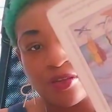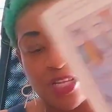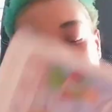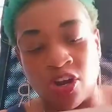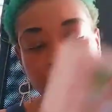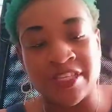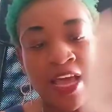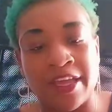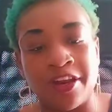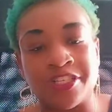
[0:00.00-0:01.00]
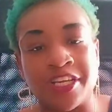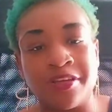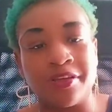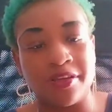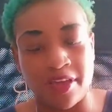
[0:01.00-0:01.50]
This earth sign
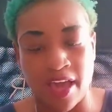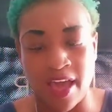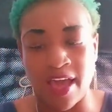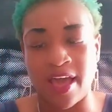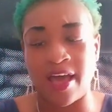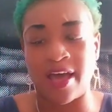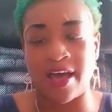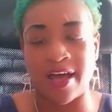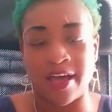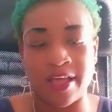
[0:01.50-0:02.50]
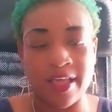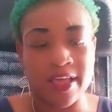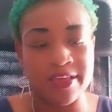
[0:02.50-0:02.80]
energy. Yeah.